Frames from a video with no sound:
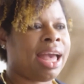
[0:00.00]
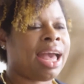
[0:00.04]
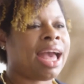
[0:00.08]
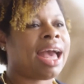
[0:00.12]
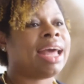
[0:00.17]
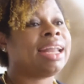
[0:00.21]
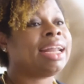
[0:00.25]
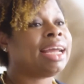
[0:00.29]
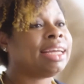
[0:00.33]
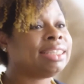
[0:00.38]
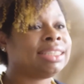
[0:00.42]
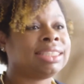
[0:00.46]

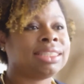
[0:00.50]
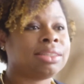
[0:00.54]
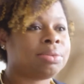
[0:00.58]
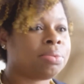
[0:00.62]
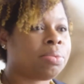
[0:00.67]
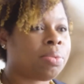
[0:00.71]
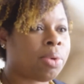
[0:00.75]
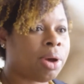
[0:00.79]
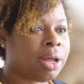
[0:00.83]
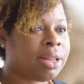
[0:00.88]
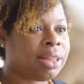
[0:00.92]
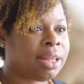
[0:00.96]
And I didn't
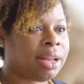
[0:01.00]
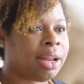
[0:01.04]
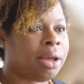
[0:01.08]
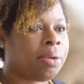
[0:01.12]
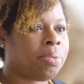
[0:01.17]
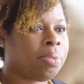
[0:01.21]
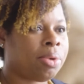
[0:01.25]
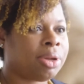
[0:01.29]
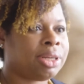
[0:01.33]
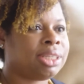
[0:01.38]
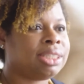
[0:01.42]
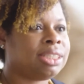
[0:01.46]
want that. I
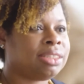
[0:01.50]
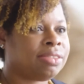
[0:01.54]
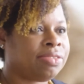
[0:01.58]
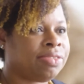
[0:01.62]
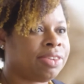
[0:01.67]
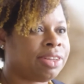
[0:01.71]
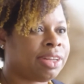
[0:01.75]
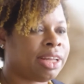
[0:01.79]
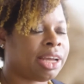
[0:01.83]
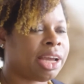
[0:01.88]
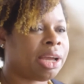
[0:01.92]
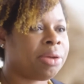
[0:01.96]
wanted to feel
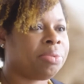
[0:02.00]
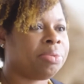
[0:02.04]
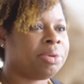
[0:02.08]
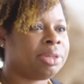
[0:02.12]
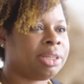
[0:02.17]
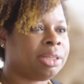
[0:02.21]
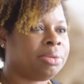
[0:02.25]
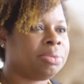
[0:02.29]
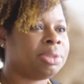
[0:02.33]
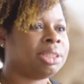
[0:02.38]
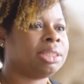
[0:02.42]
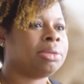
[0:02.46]
like I really
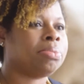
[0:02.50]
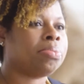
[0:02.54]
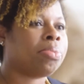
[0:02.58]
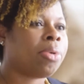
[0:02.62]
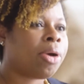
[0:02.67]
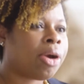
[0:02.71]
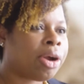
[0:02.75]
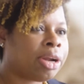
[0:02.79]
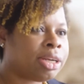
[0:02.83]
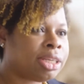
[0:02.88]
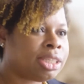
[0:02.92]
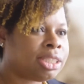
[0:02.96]
was in
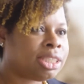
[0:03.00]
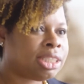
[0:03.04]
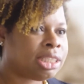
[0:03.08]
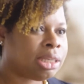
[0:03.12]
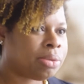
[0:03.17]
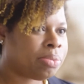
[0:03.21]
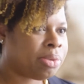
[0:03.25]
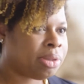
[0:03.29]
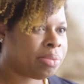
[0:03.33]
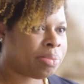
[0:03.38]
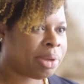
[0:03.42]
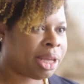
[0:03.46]
partnership
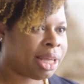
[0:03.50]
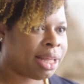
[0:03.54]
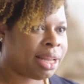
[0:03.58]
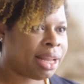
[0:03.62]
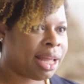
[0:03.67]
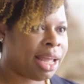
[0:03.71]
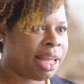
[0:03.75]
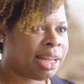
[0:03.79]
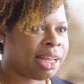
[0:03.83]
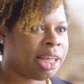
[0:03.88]
with my client.